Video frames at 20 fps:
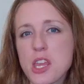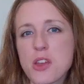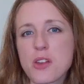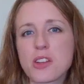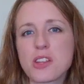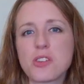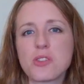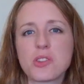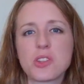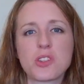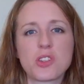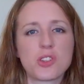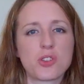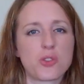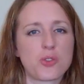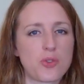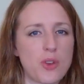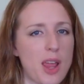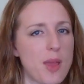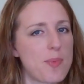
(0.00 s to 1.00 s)
weight, you
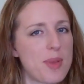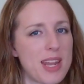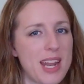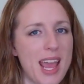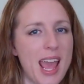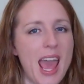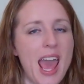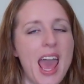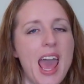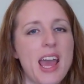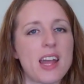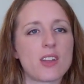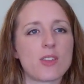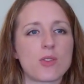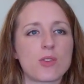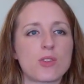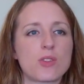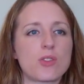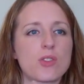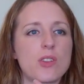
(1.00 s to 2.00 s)
can use it to stripe in
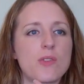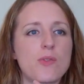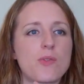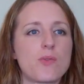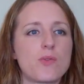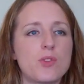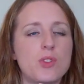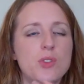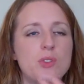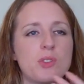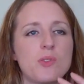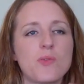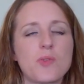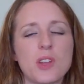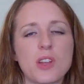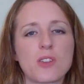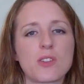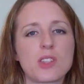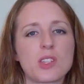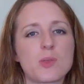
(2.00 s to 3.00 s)
a hat, or
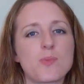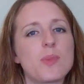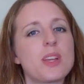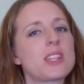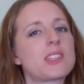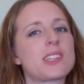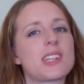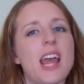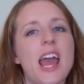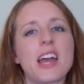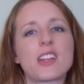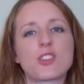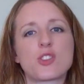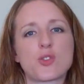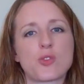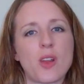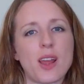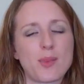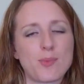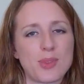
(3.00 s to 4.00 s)
do some fingerless
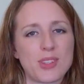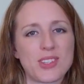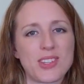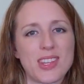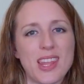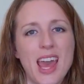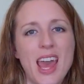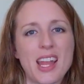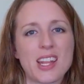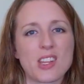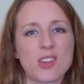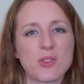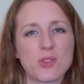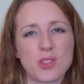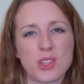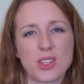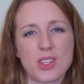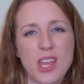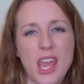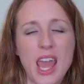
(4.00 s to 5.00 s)
mitts and add stripes
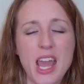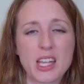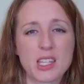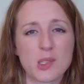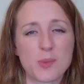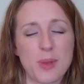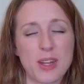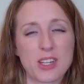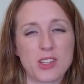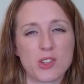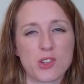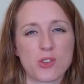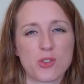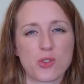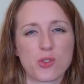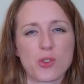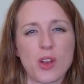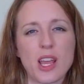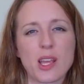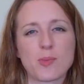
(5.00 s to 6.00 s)
to that and use the
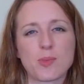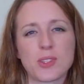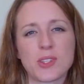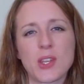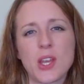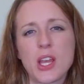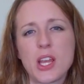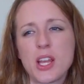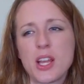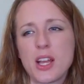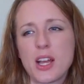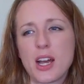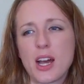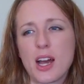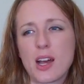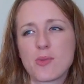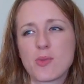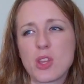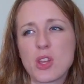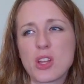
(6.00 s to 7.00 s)
hand spun as your
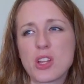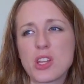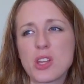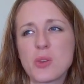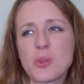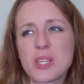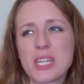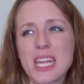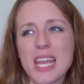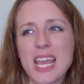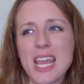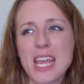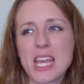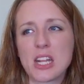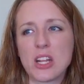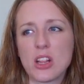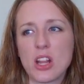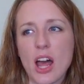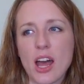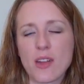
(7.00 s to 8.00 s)
stripes. You can
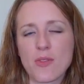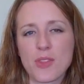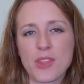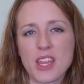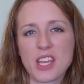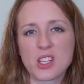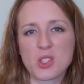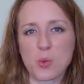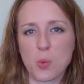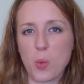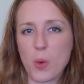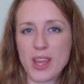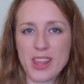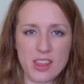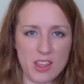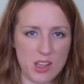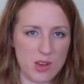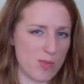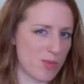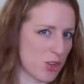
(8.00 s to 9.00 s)
use it in a lot of
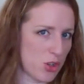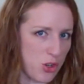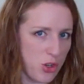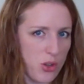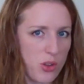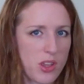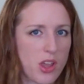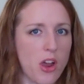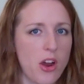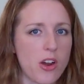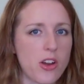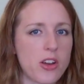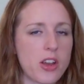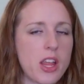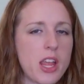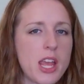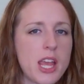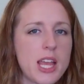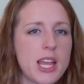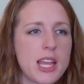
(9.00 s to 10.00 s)
things with
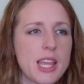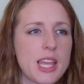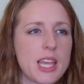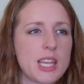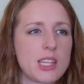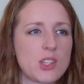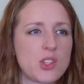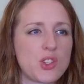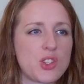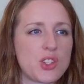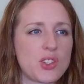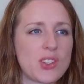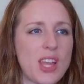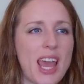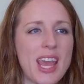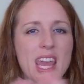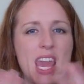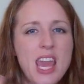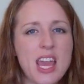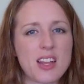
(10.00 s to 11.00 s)
commercial yarn.
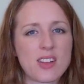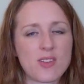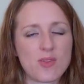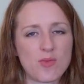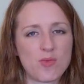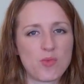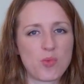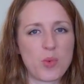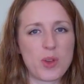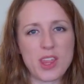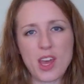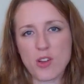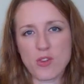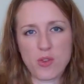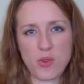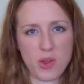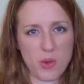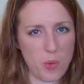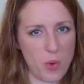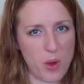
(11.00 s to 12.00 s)
It's just, I can't,
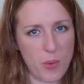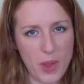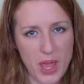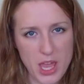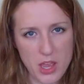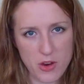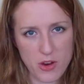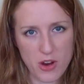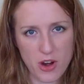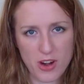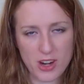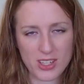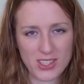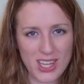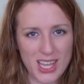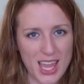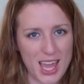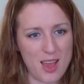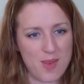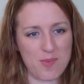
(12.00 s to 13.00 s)
without knowing what
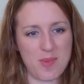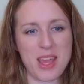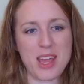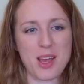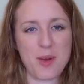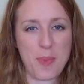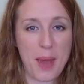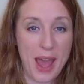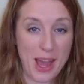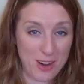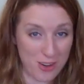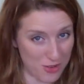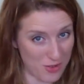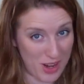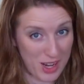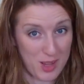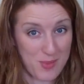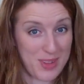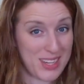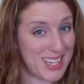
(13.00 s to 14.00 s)
weight your yarn is, I can't
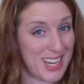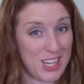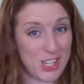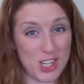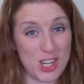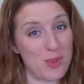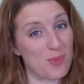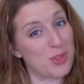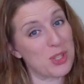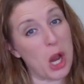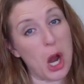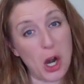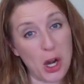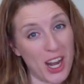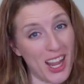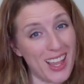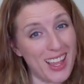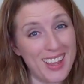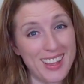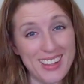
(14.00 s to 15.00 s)
make a pattern
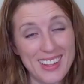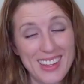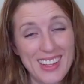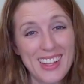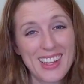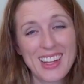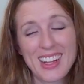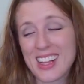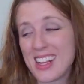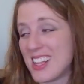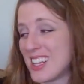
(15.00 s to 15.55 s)
recommendation, I'm sorry.